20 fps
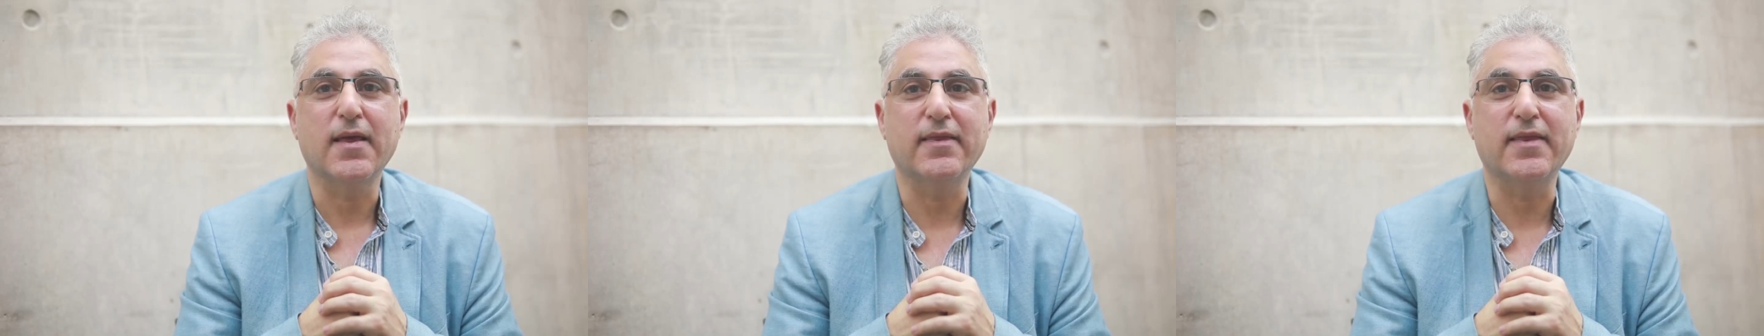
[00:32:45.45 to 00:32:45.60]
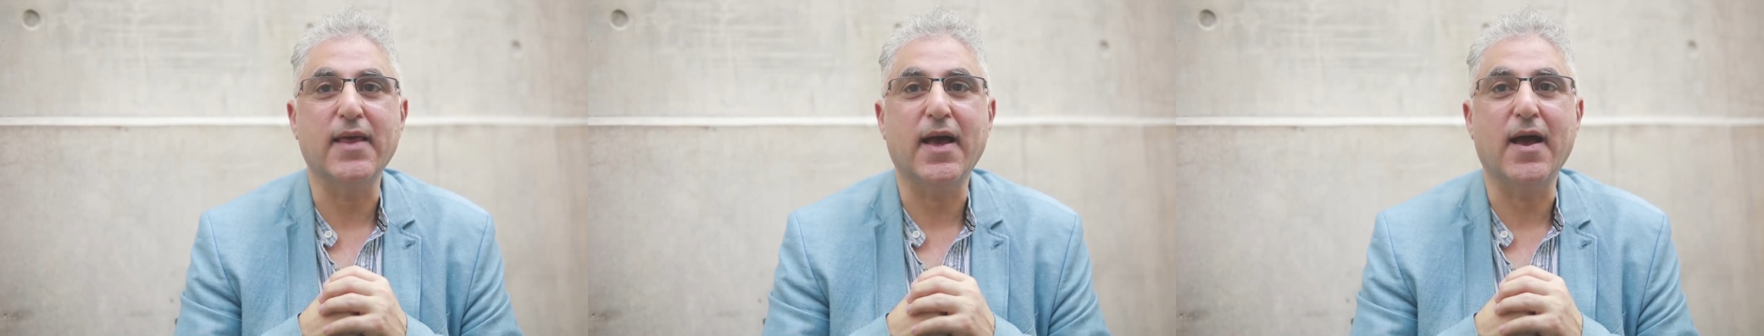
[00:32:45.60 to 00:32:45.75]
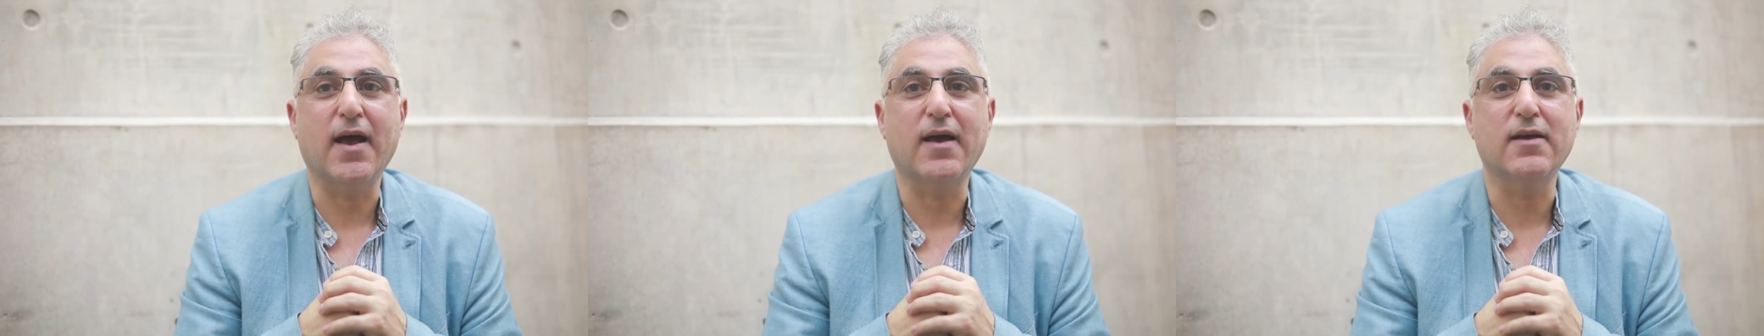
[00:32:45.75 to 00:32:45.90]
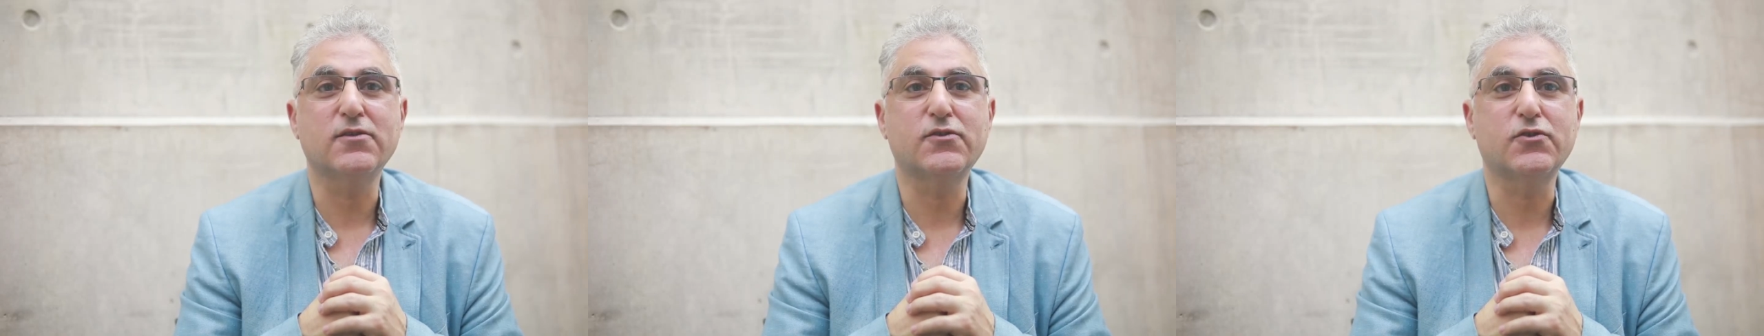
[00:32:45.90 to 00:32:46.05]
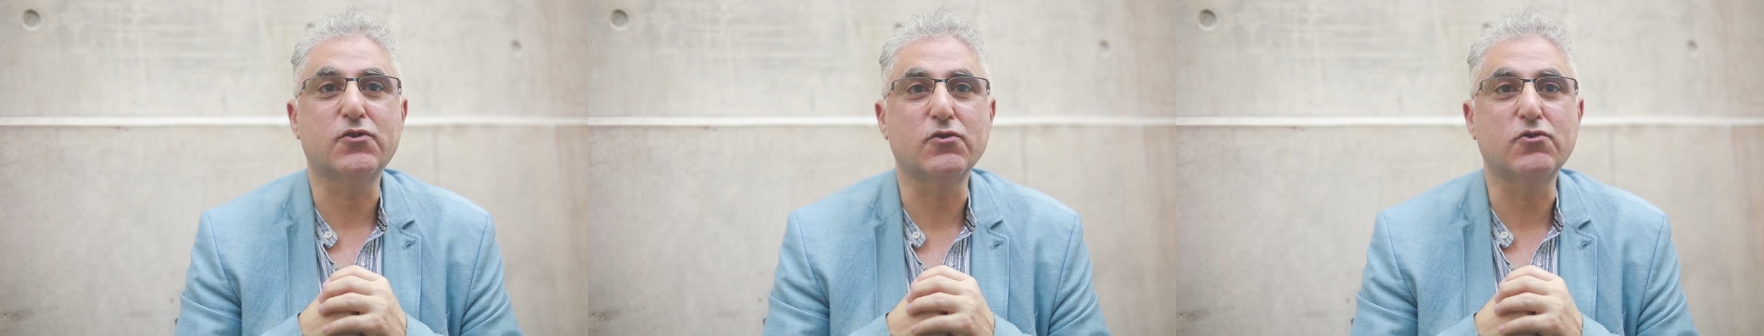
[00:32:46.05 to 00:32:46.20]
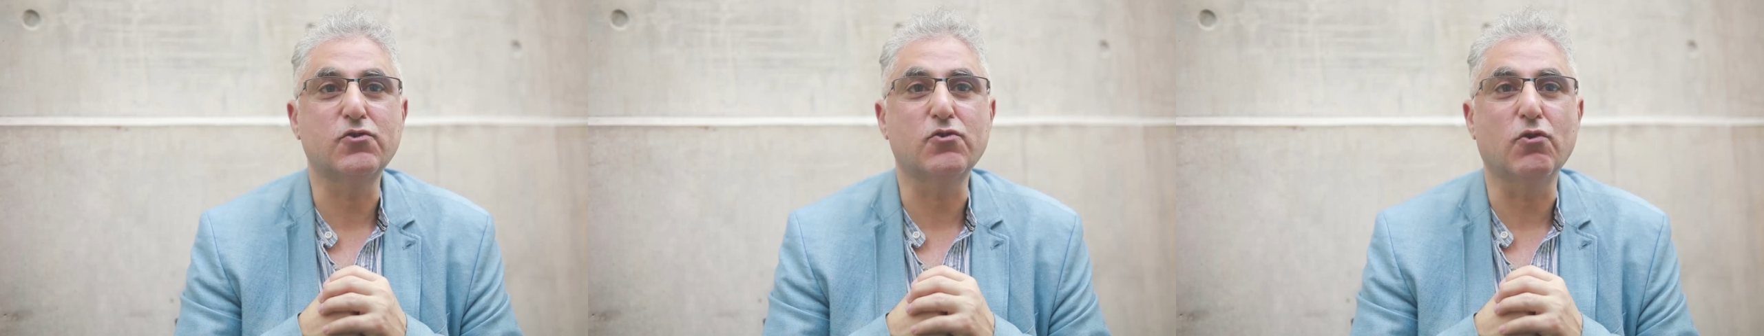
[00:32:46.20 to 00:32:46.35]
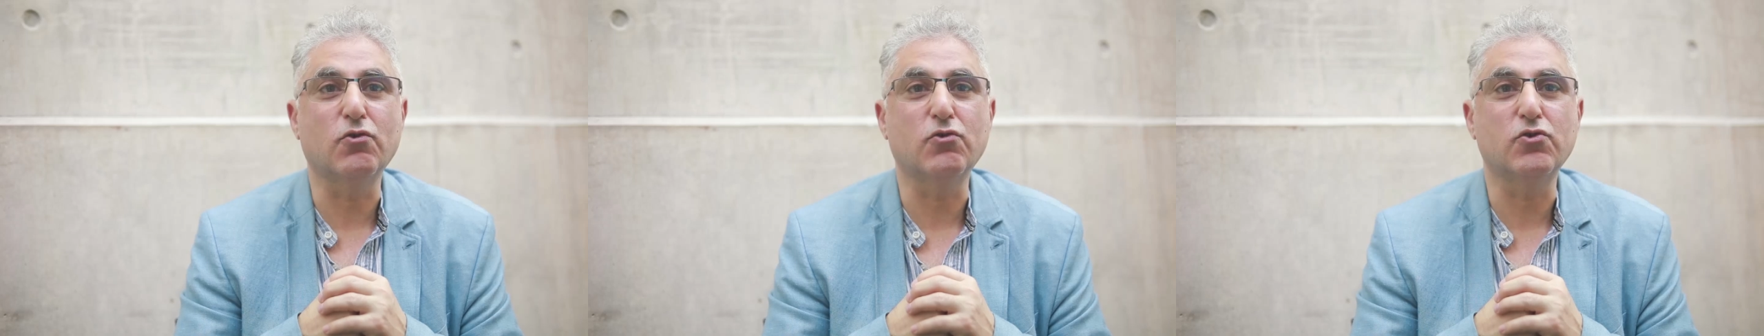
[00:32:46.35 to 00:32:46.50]
the
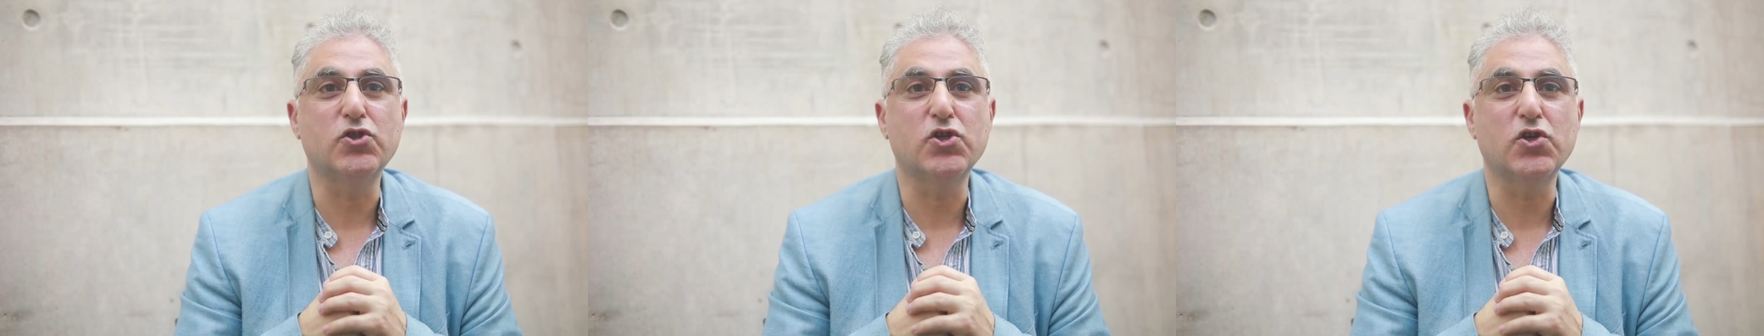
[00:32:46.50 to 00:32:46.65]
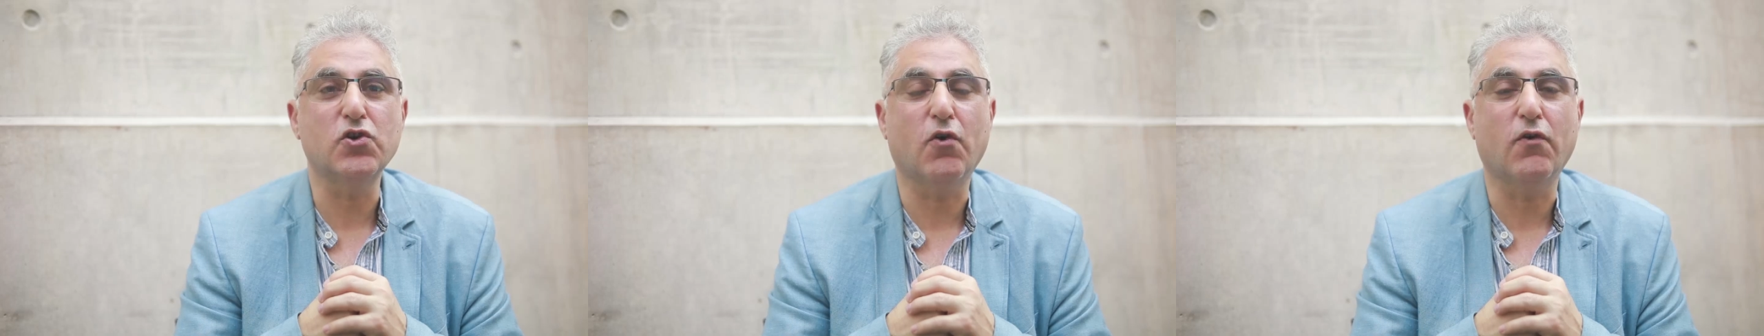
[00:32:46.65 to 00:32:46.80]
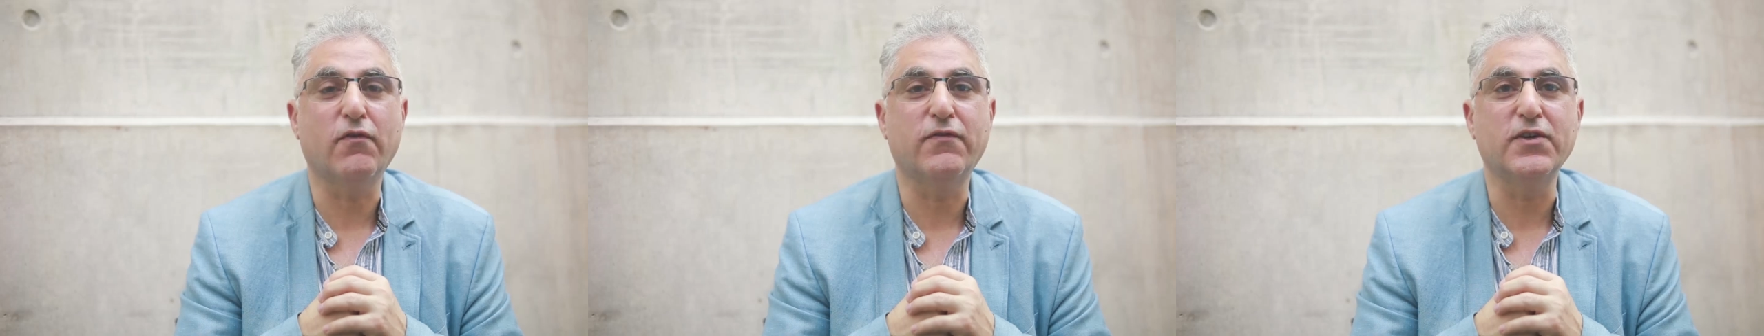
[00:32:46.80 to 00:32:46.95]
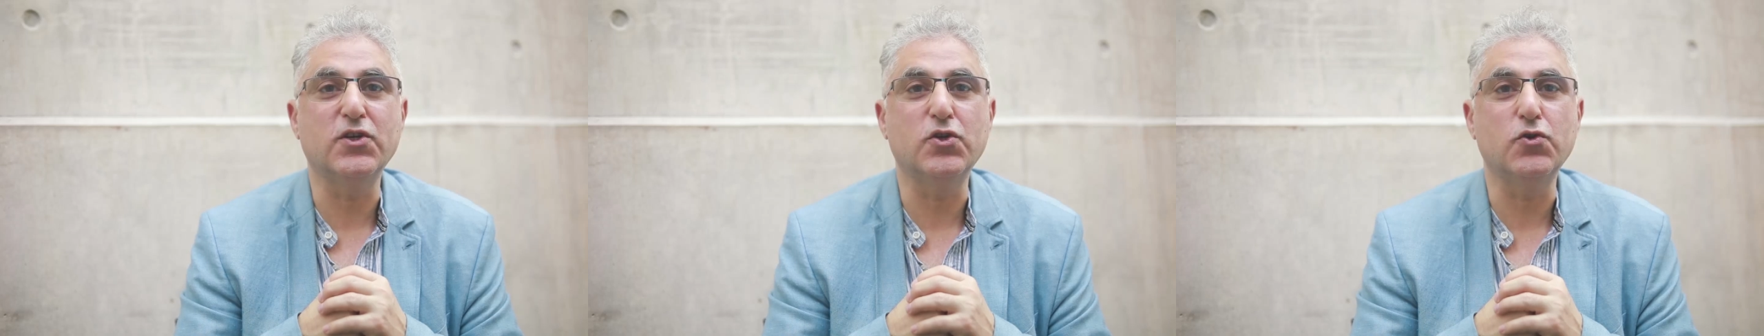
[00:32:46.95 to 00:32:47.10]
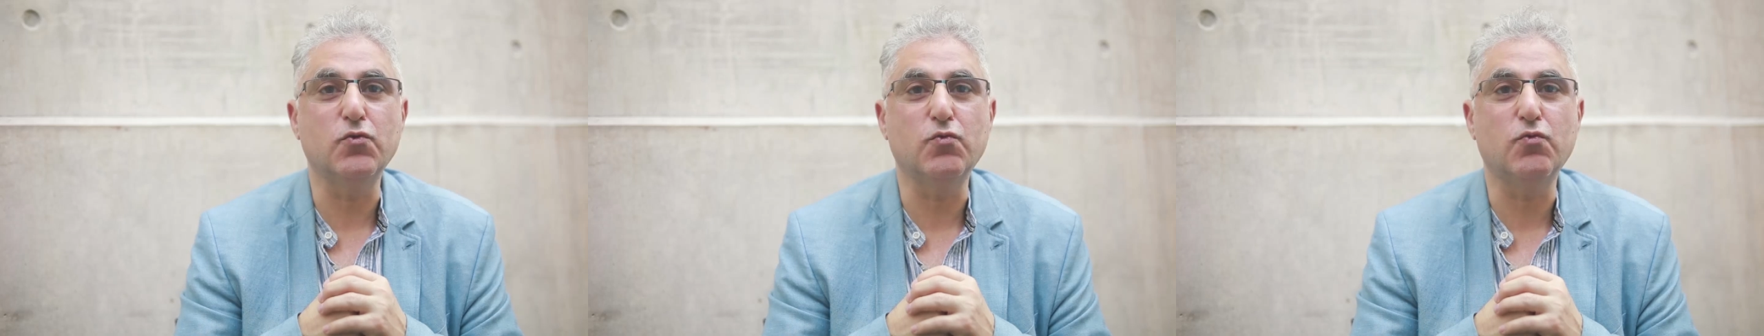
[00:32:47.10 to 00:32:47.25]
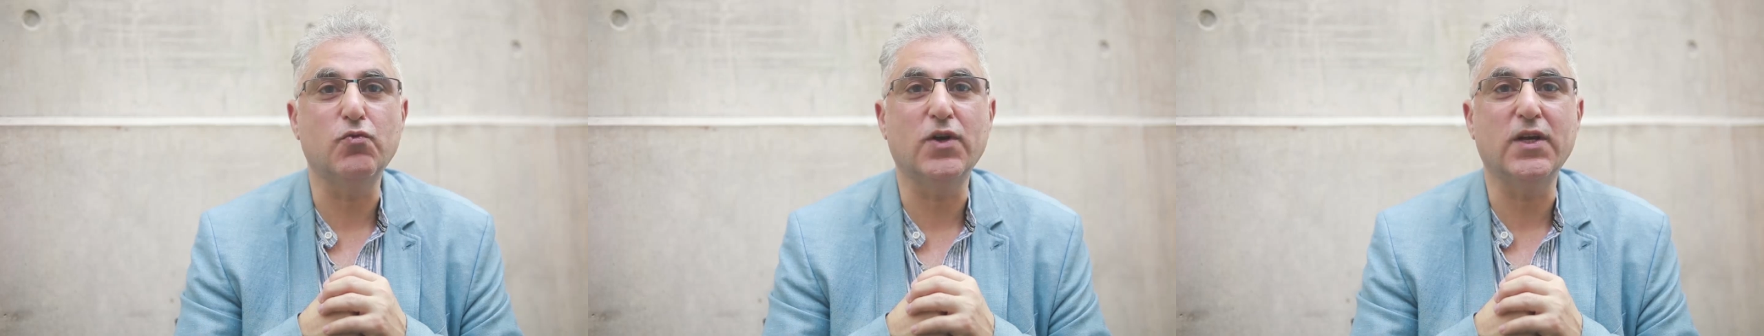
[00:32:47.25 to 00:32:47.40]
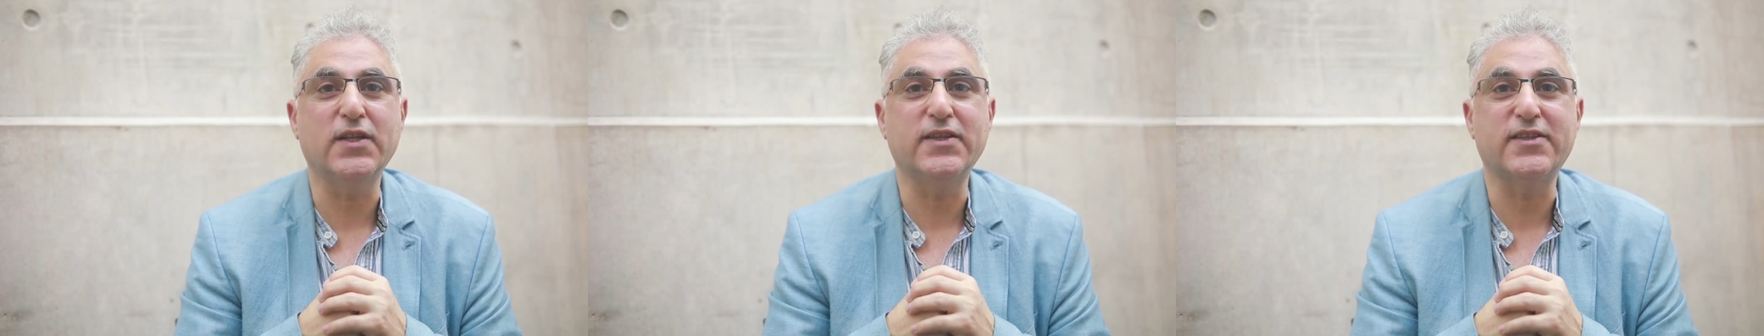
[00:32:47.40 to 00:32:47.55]
sociology of new